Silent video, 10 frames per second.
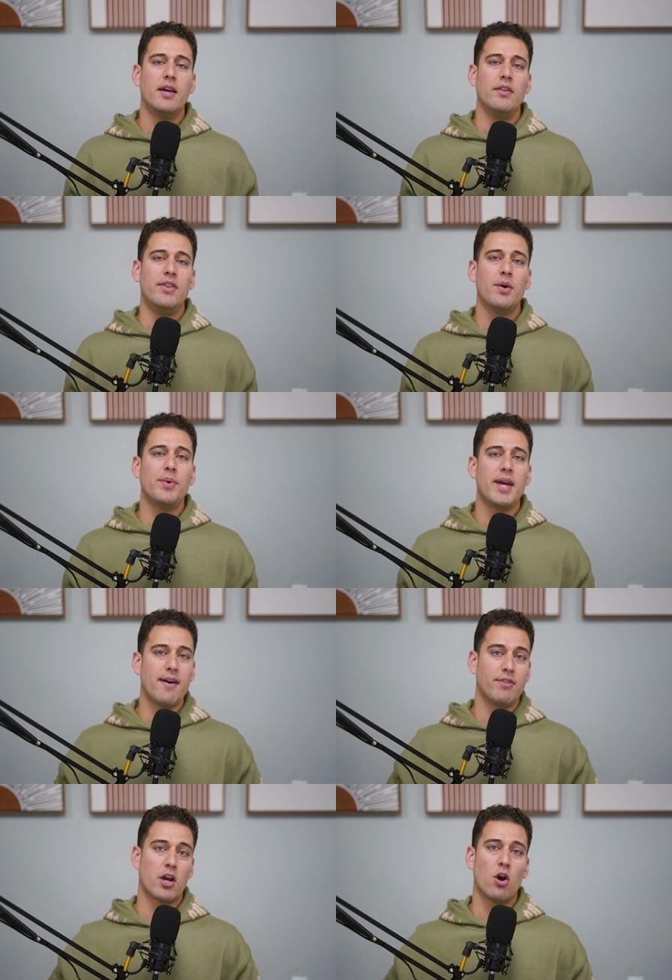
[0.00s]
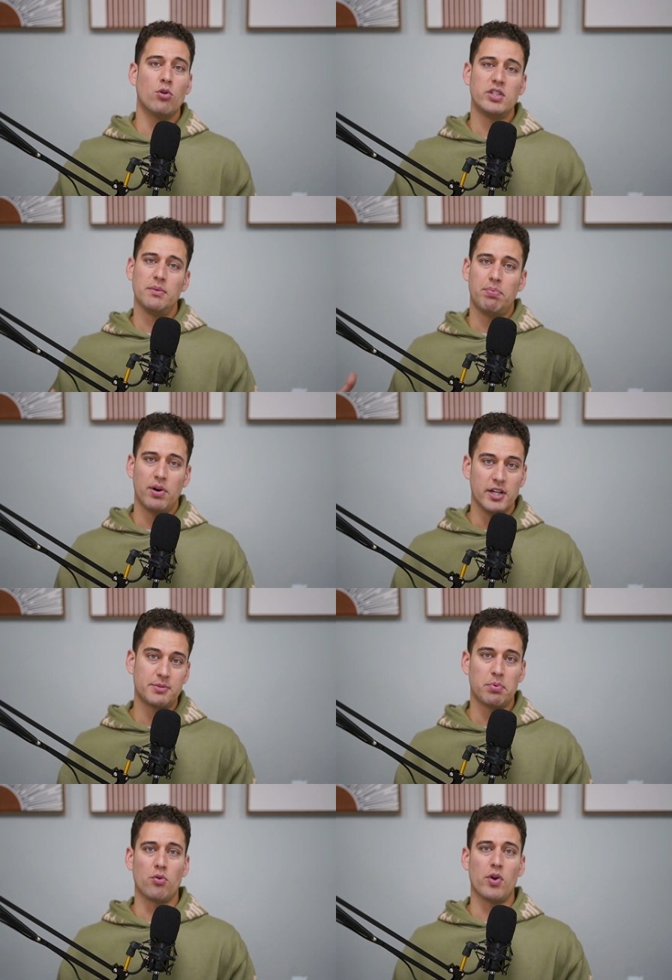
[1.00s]
Then we have the Coaching Plus
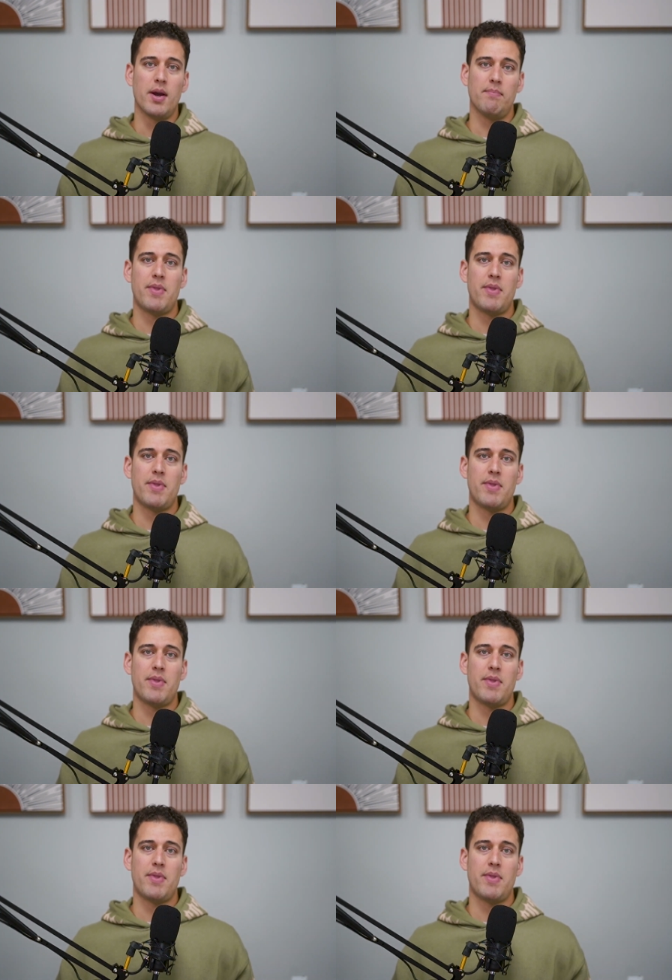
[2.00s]
program.